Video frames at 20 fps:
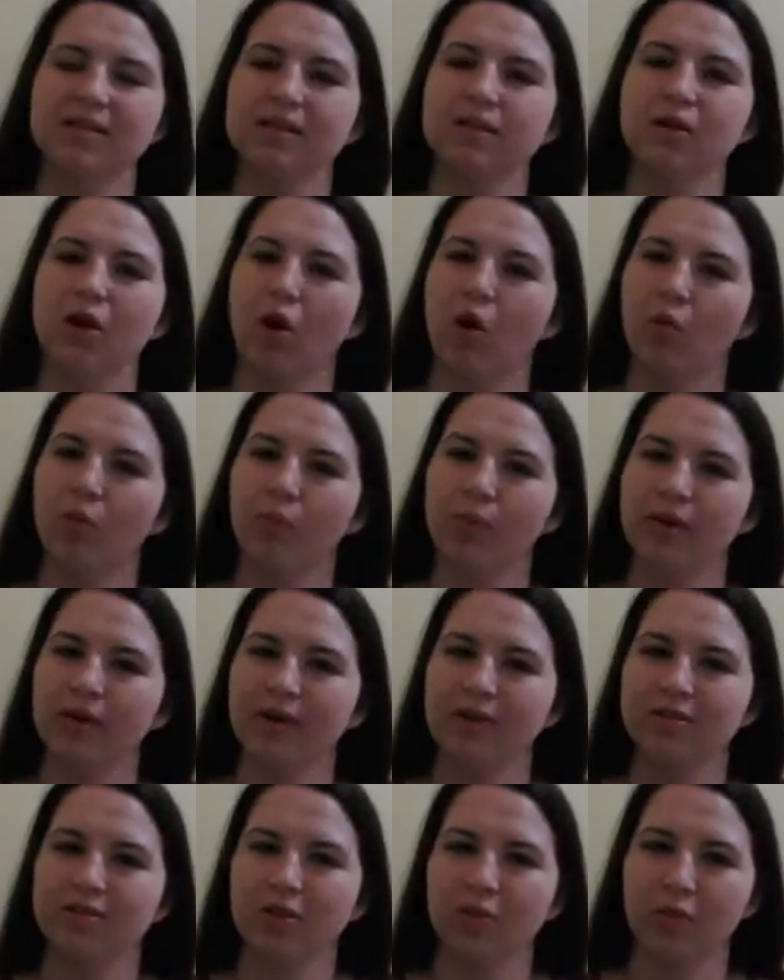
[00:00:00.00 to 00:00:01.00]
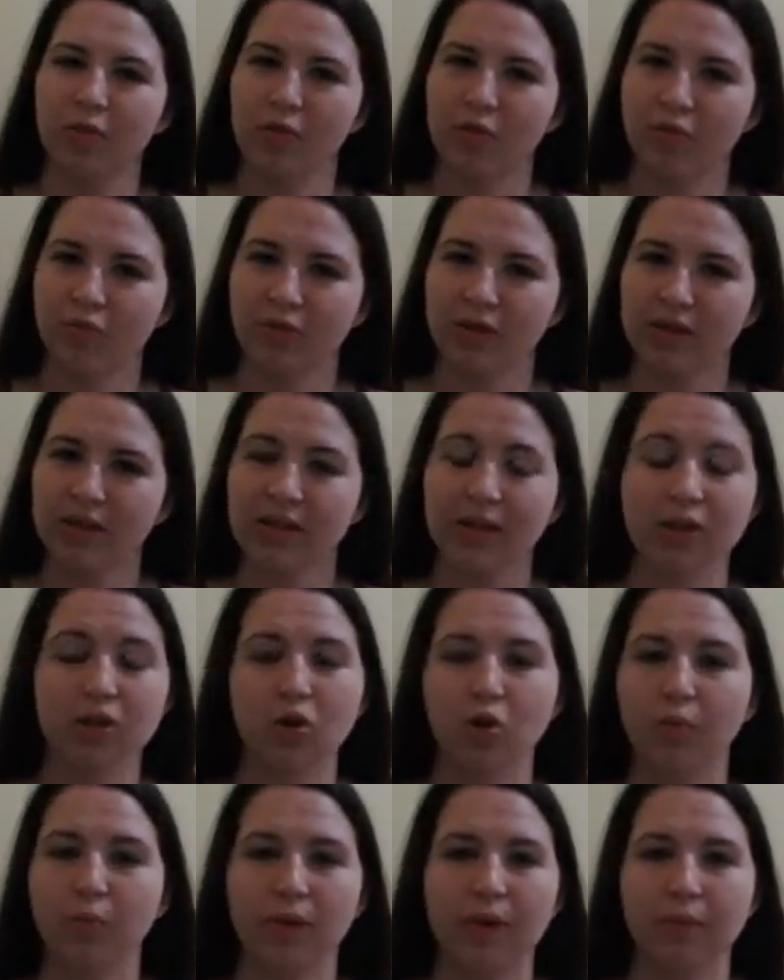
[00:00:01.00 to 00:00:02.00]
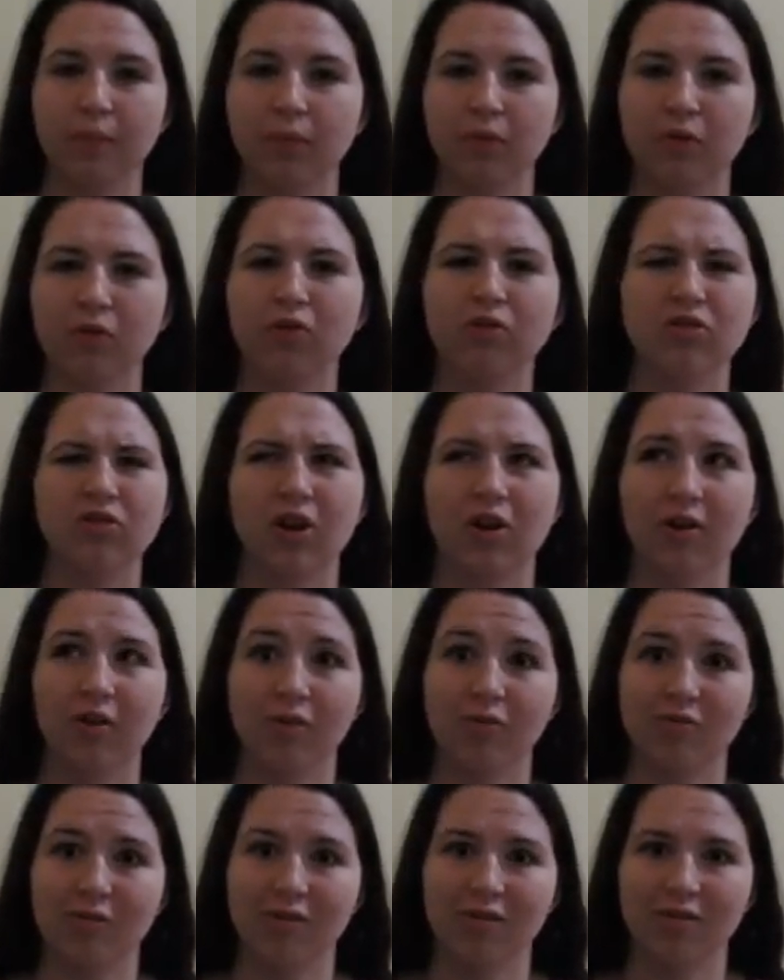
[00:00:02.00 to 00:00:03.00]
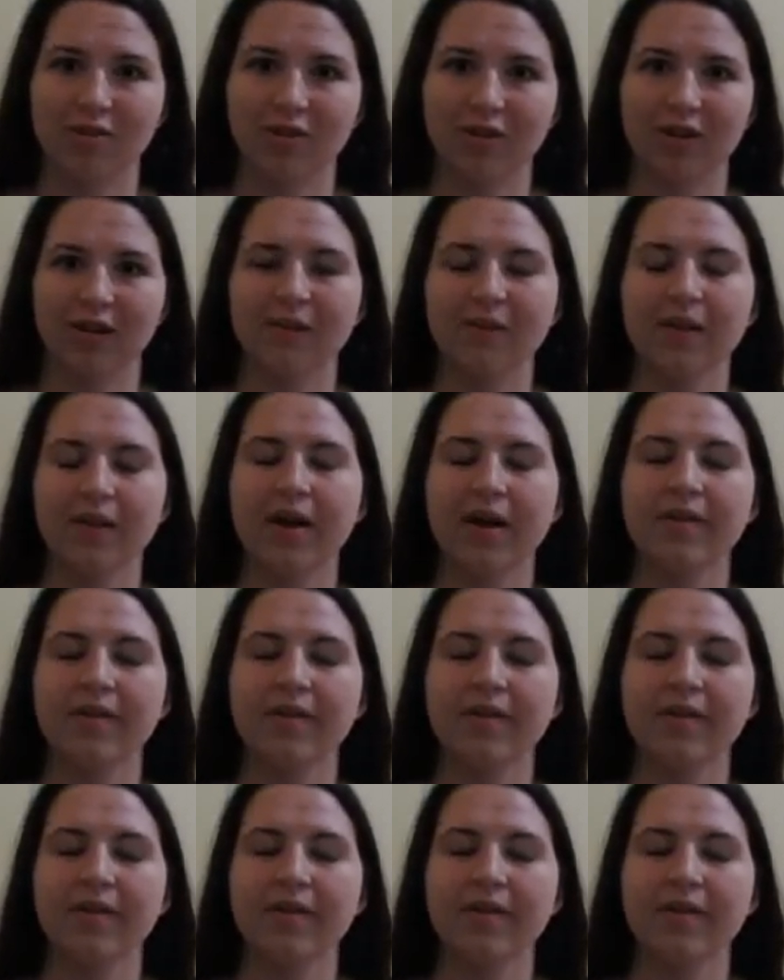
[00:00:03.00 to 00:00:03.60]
didn't open until 3, 3:30.